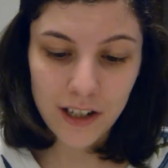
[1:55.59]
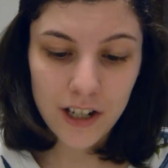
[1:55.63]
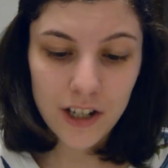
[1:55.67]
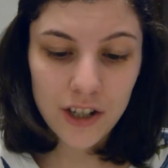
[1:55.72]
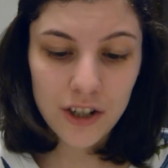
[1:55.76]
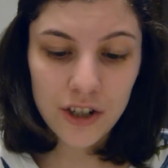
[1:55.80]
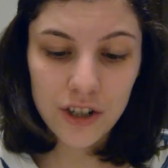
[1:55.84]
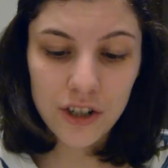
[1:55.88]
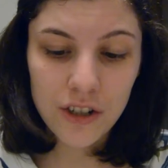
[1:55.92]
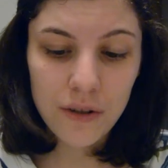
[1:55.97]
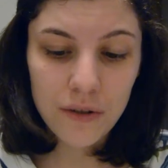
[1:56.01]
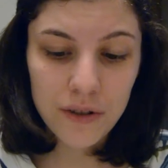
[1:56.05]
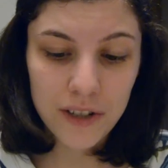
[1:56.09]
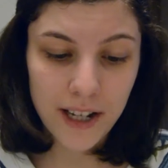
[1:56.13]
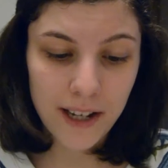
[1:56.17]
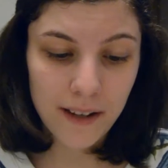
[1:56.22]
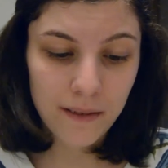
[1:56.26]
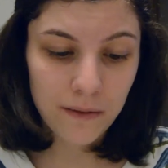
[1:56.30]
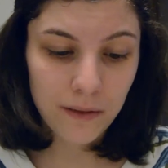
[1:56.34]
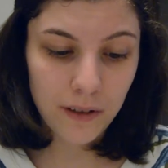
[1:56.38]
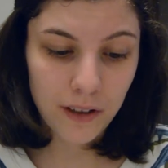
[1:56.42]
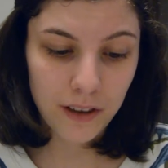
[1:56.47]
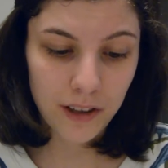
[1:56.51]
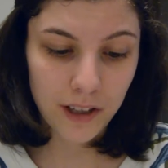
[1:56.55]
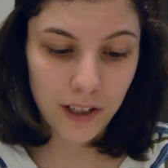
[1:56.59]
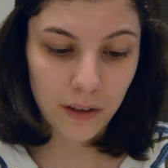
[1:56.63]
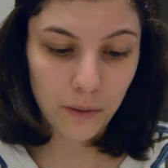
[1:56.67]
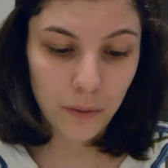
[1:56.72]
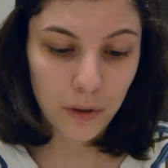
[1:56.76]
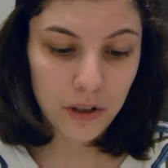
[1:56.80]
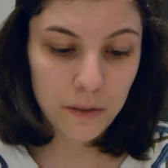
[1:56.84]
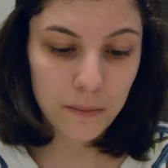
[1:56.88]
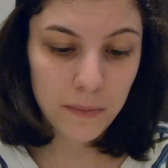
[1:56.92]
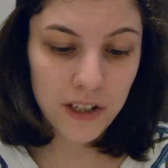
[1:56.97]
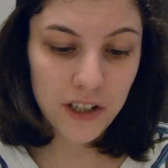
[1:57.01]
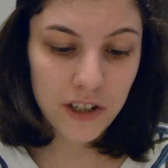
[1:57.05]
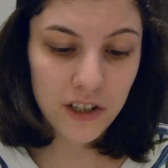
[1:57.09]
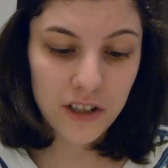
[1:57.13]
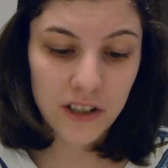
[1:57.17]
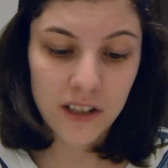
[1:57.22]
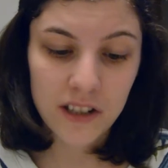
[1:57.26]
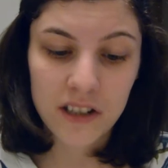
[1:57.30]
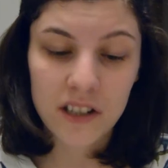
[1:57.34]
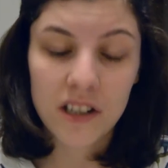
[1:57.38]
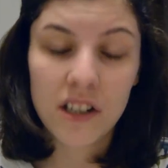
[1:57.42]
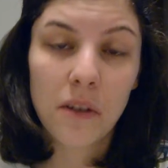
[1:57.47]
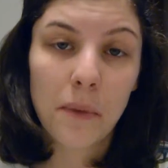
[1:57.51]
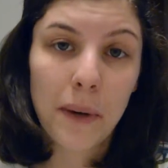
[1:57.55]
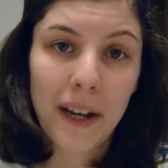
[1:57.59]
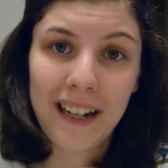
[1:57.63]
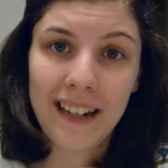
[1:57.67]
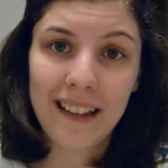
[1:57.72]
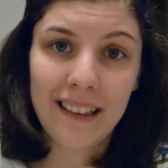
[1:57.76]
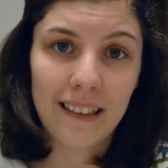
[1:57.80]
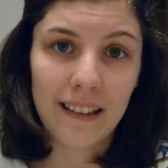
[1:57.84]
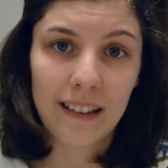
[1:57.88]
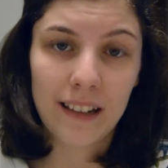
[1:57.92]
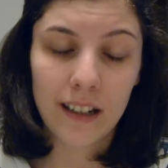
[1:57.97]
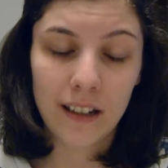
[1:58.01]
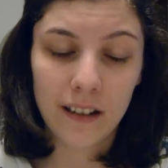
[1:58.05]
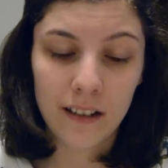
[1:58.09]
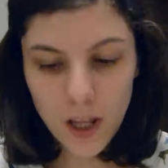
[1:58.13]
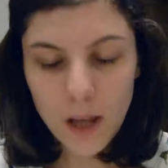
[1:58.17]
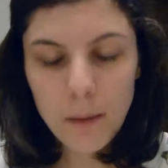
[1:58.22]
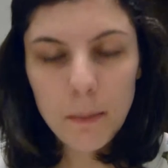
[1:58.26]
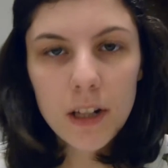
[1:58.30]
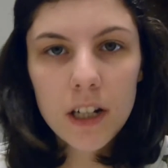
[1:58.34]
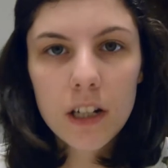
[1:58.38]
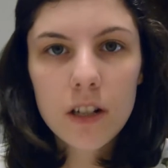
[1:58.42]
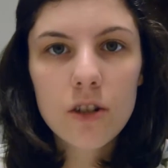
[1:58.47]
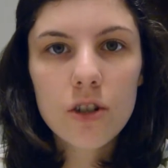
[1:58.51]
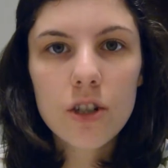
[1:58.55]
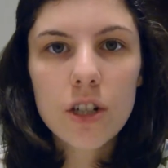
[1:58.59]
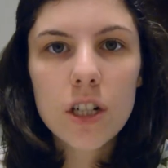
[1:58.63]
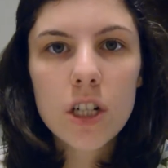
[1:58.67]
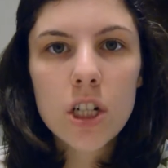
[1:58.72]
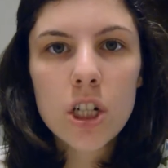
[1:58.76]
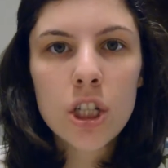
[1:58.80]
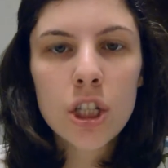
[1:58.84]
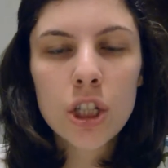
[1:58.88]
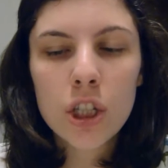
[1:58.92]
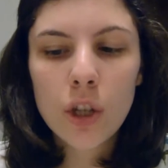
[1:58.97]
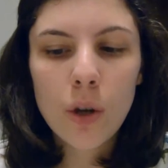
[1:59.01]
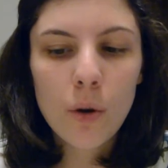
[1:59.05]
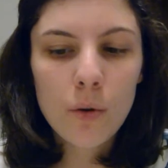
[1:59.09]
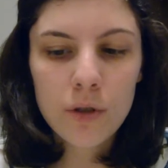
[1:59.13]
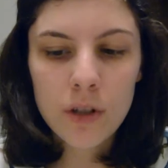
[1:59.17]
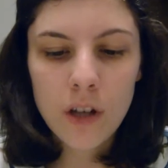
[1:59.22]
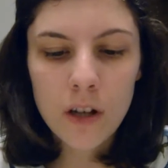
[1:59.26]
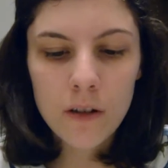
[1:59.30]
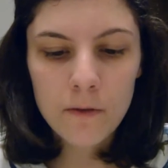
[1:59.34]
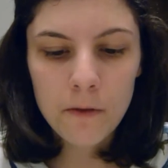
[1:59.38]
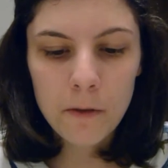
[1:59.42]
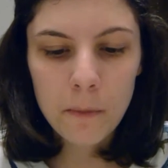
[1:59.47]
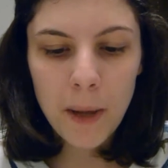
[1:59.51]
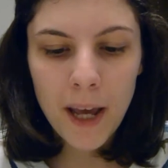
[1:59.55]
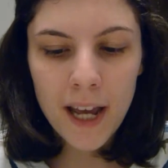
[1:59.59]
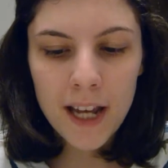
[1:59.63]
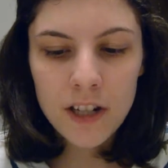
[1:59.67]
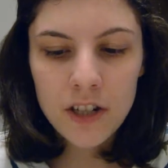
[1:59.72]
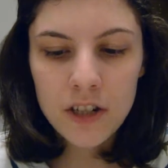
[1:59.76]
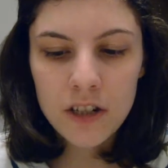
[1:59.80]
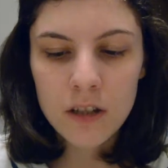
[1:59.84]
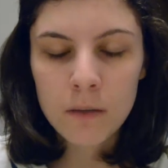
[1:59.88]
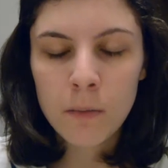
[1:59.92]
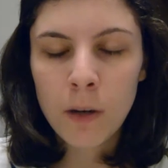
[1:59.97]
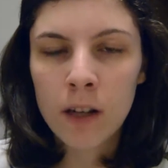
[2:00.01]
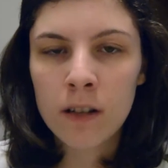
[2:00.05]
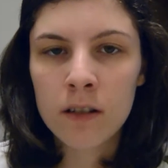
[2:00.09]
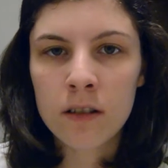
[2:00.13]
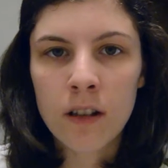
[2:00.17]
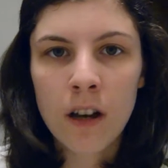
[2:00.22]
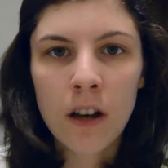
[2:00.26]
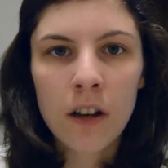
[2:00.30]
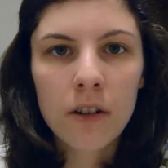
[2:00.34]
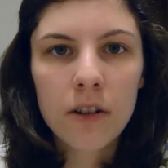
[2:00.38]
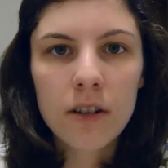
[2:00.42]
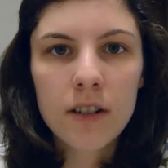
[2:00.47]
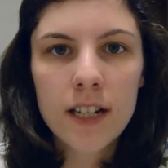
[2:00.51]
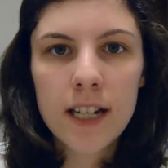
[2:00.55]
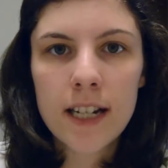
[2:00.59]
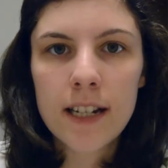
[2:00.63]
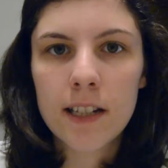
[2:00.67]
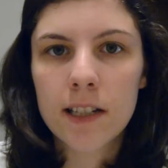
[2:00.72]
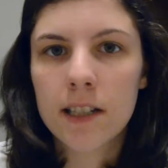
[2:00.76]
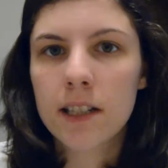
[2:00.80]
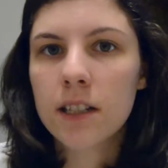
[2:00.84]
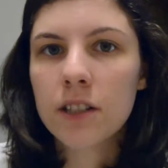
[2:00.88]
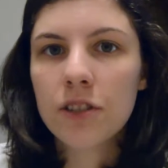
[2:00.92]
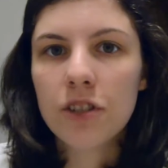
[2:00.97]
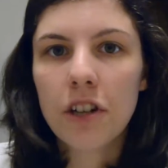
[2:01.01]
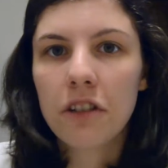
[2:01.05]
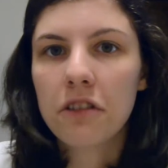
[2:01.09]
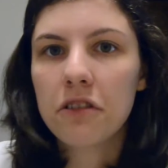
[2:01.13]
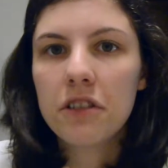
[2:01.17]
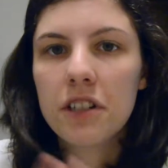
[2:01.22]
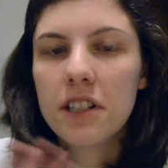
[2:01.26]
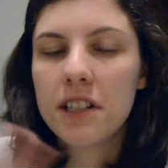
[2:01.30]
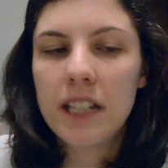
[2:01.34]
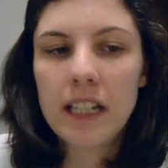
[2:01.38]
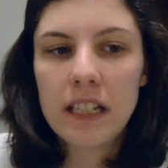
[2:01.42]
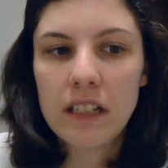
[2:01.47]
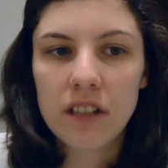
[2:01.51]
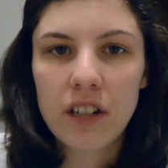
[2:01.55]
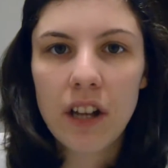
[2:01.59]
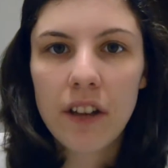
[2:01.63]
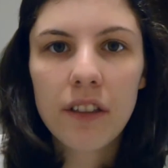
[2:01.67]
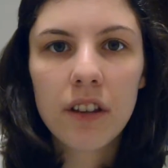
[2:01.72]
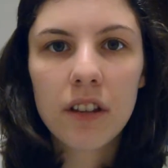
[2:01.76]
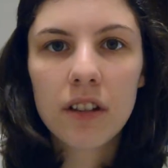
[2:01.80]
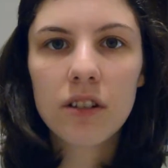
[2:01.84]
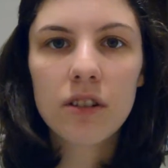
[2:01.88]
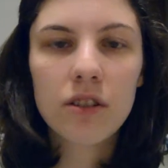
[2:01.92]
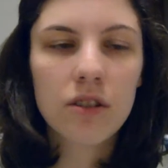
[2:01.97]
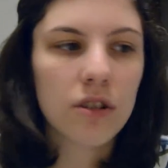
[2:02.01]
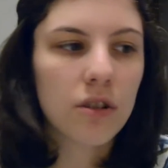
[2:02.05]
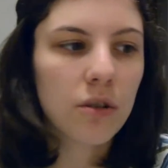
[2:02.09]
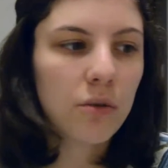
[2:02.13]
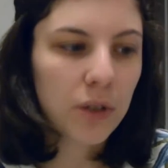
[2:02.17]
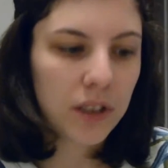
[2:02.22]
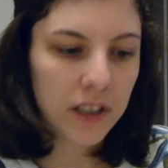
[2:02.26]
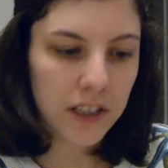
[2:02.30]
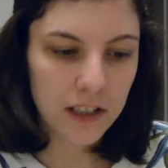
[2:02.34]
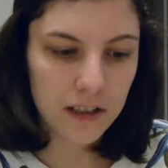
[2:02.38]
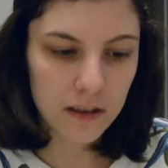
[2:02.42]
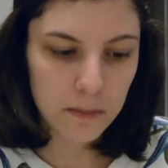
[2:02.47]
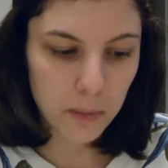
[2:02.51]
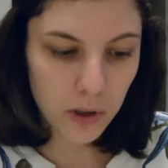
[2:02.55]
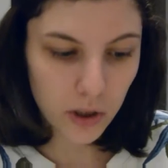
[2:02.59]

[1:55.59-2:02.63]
She knows everything, which means she doesn't know anything." I mean, and she just goes on for pages about Socrates, and Socrates has nothing to do with this